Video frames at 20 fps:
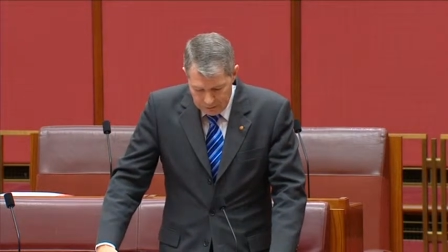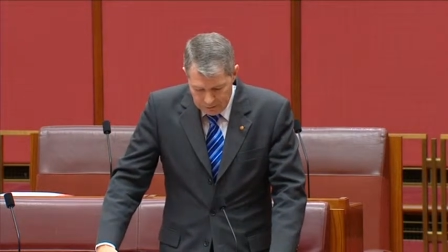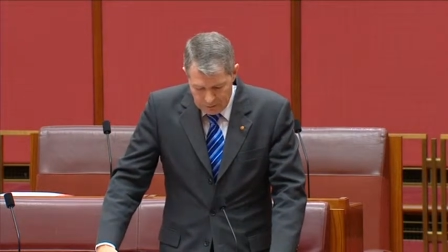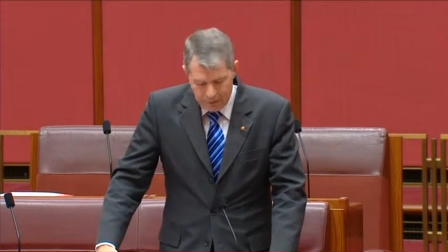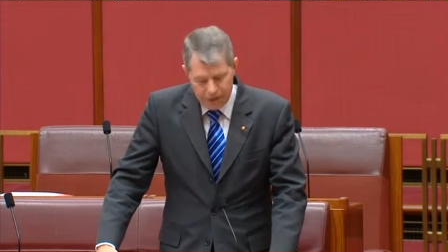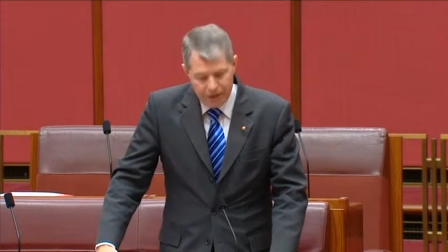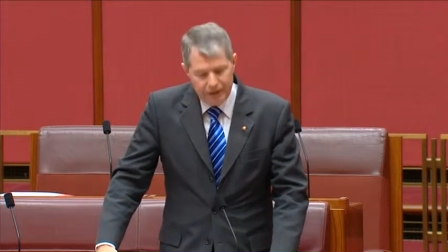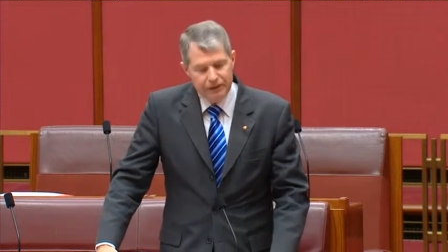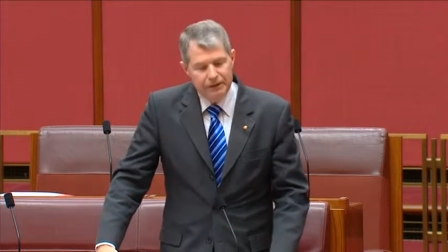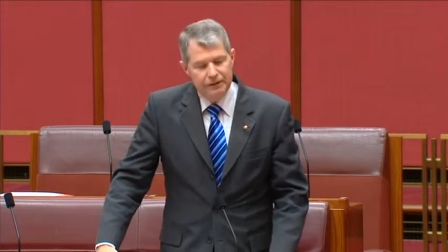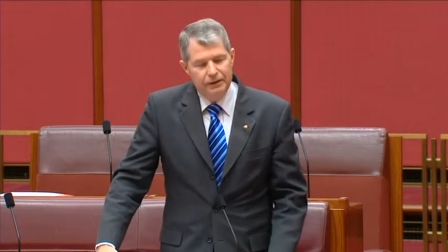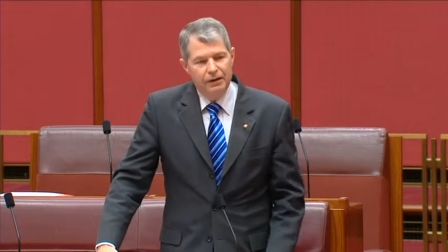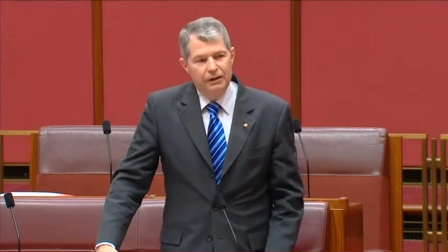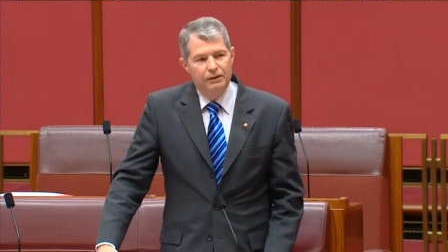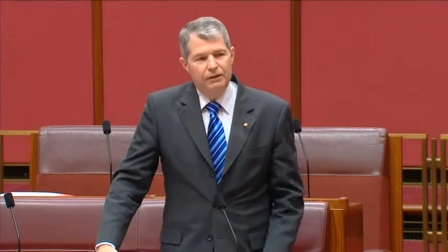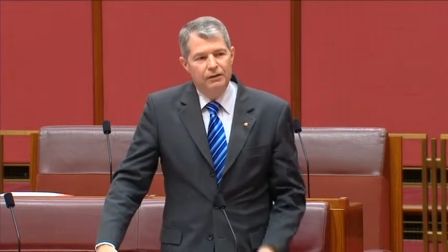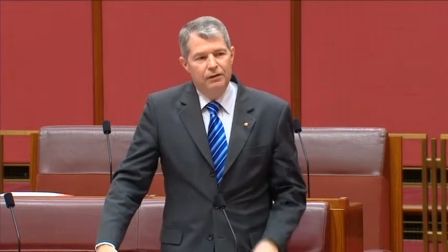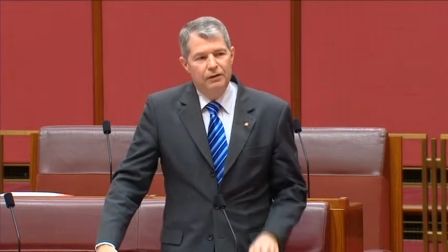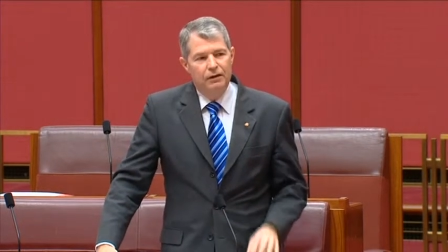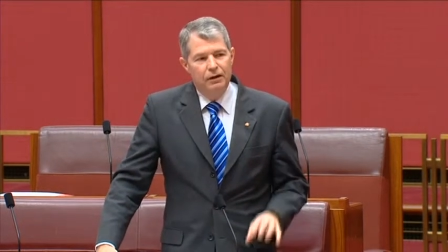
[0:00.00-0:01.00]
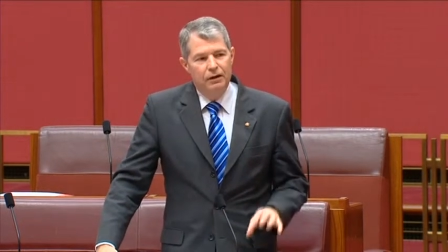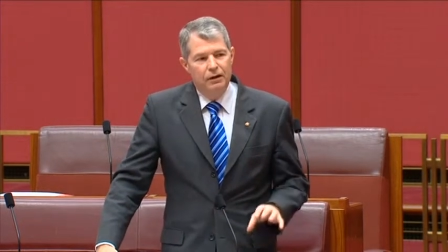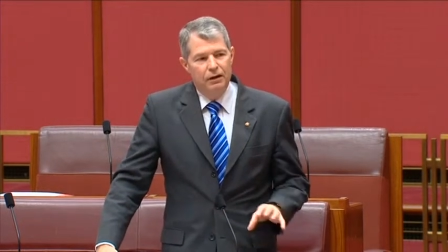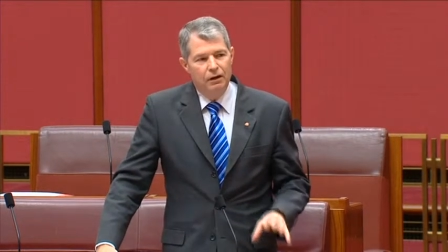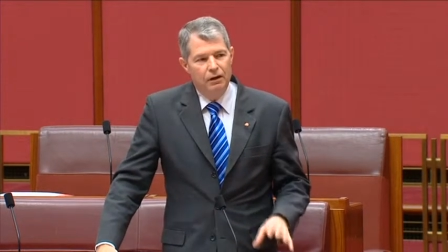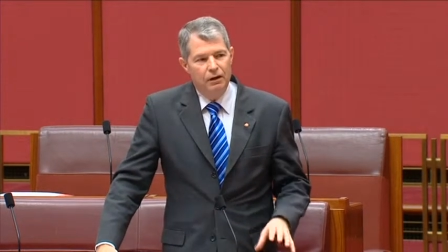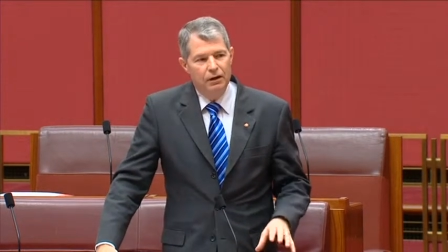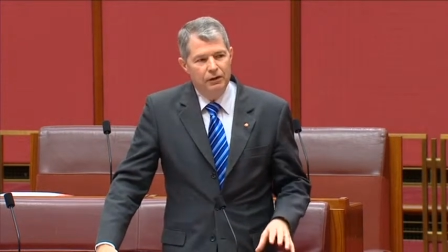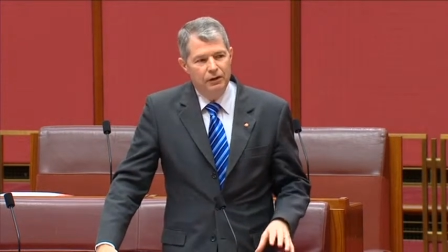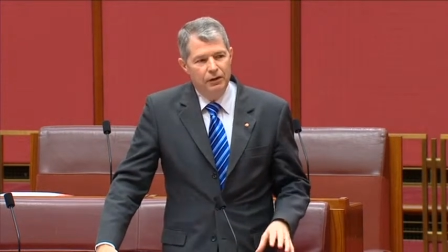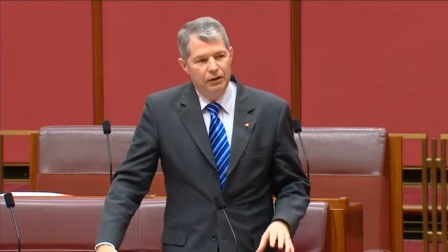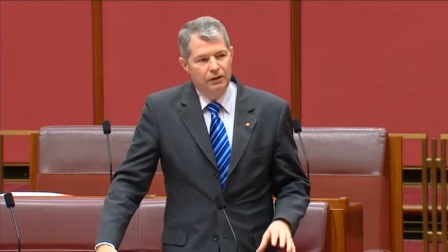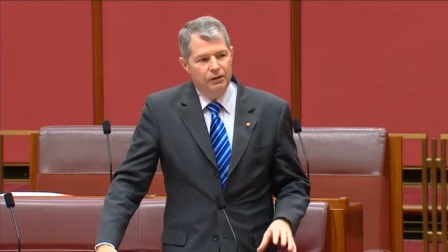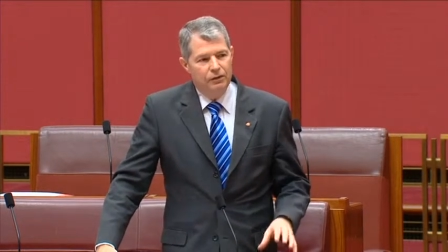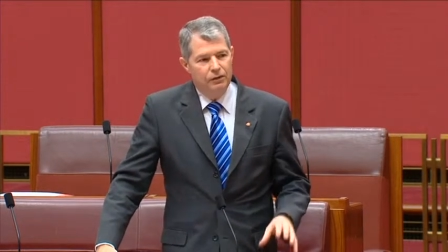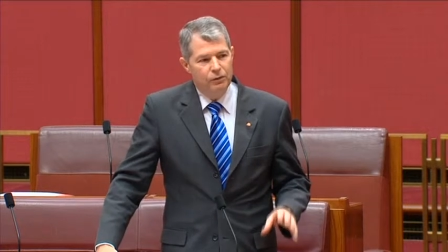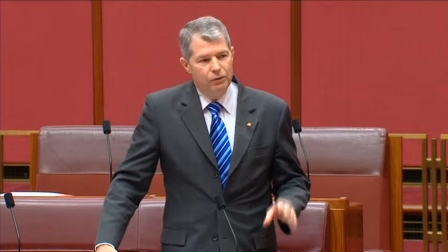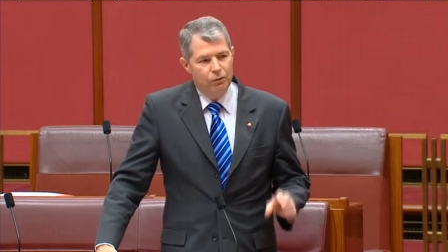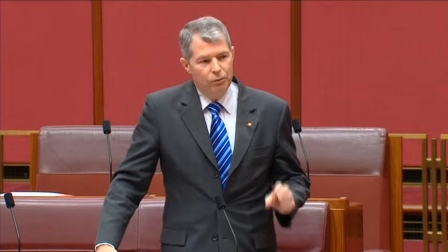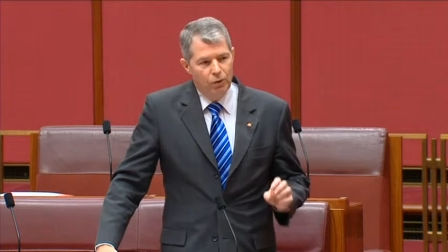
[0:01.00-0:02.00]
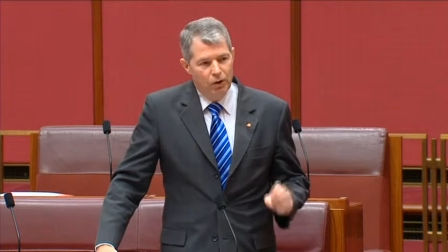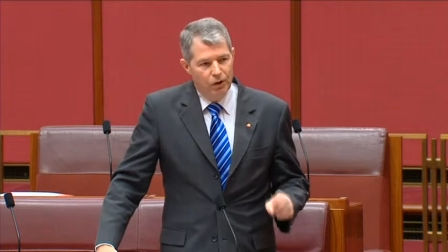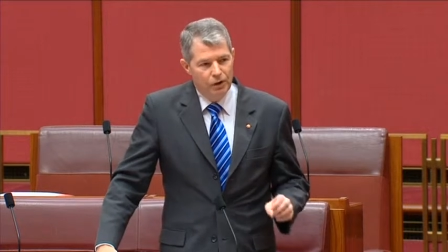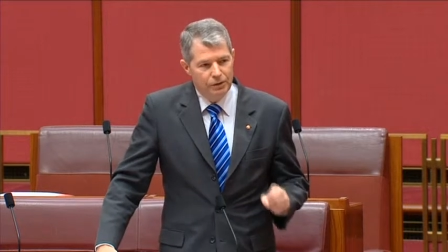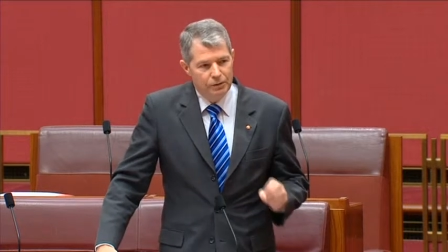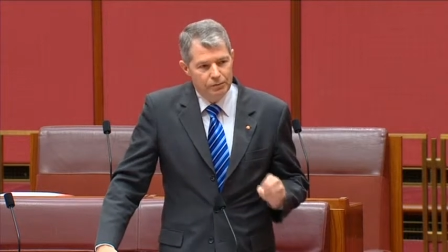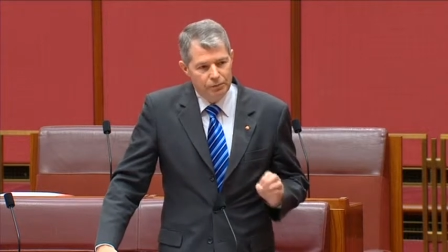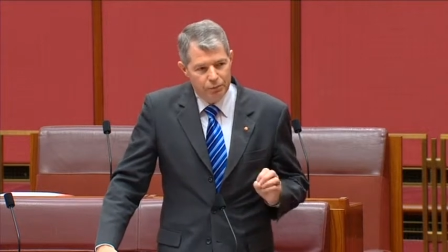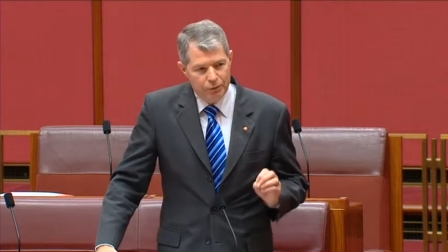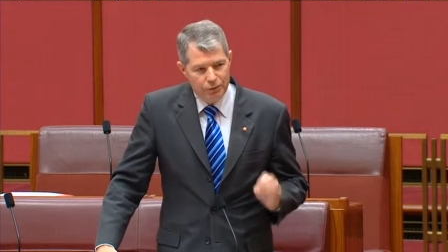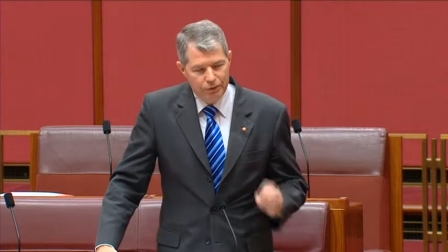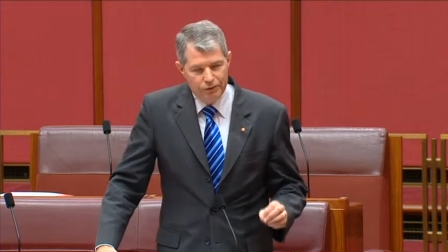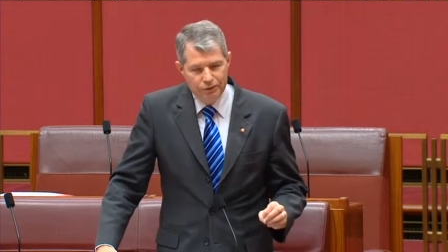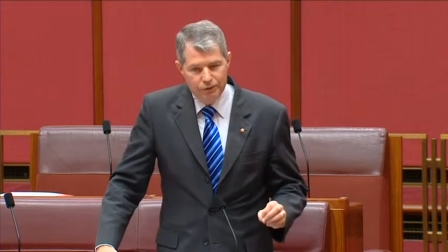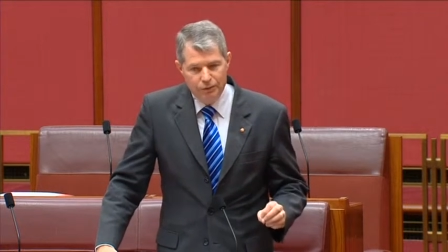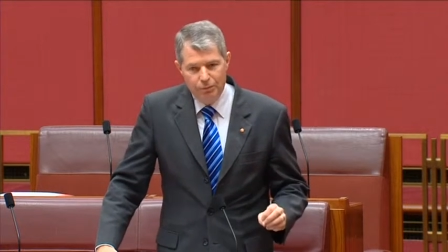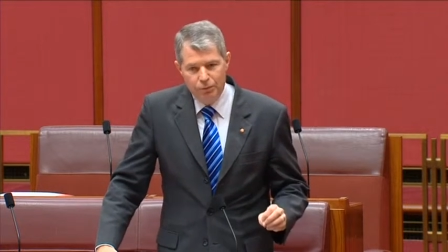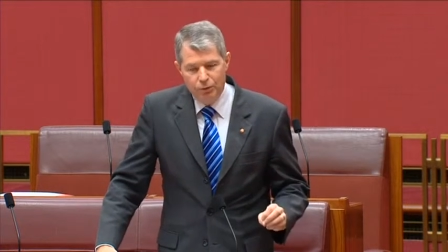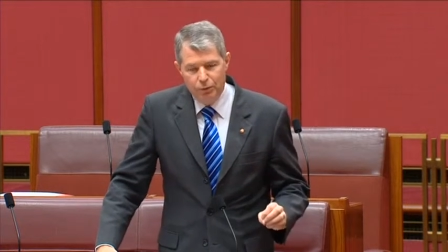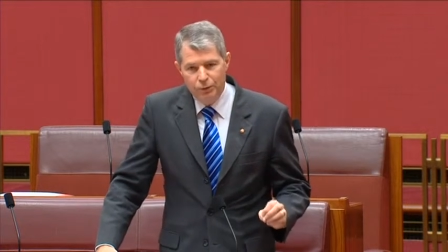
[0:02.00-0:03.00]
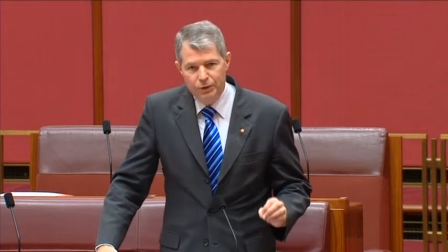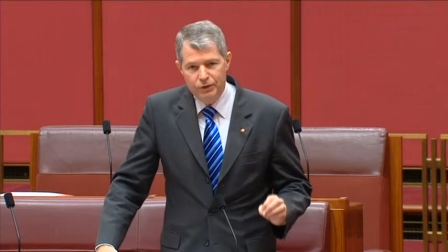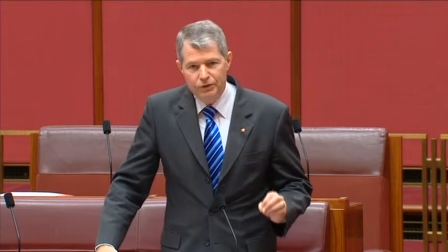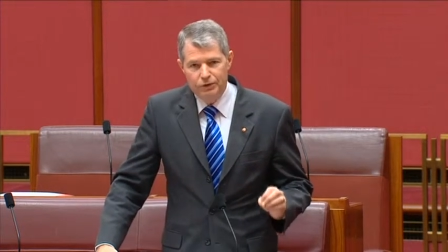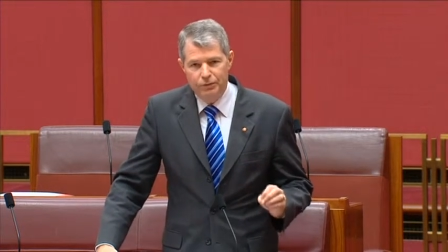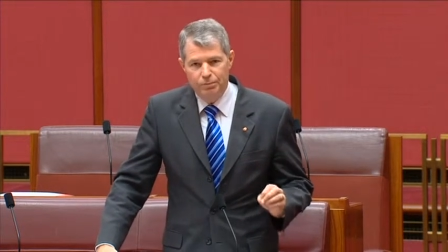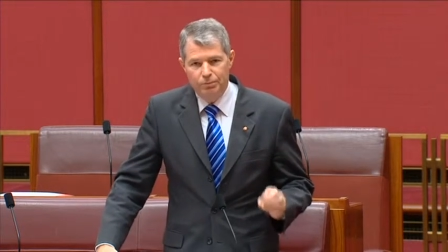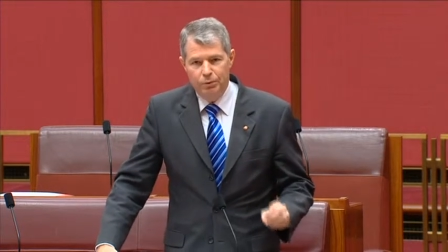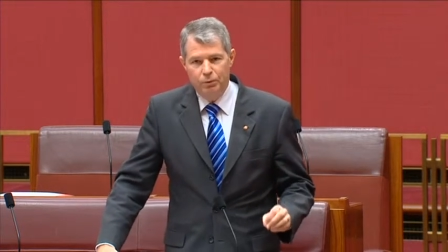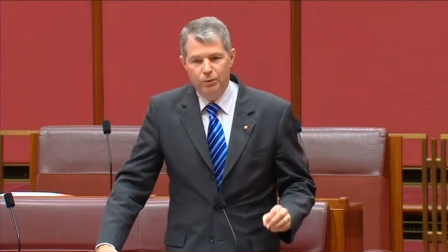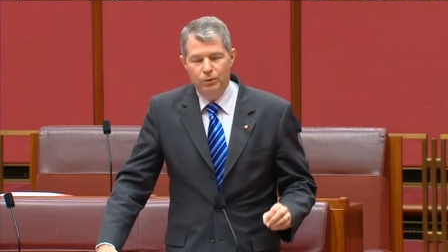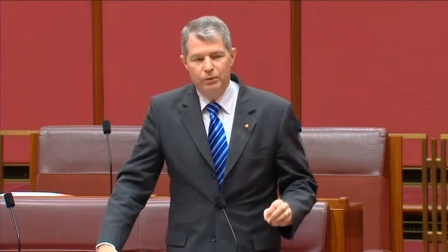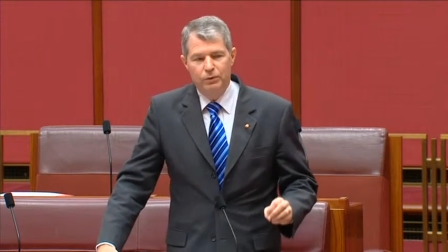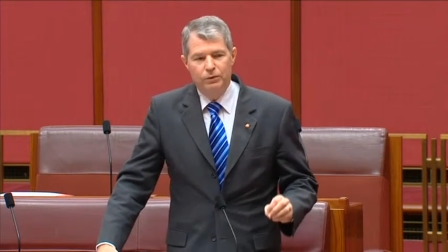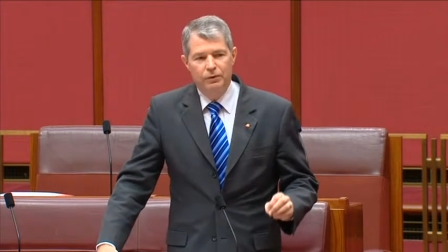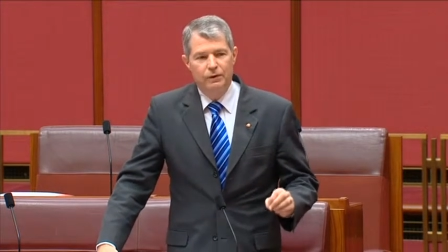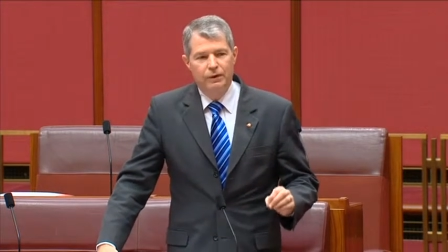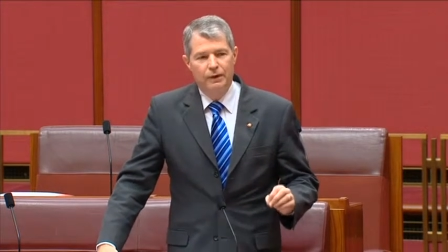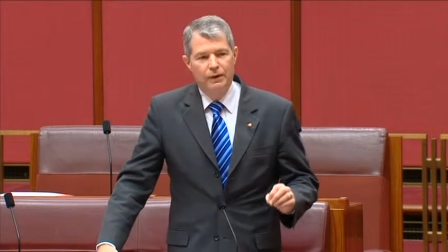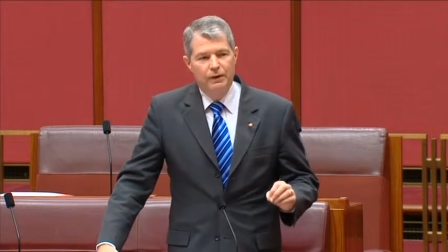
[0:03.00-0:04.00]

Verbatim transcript: uh, again highlighted that while in principle we support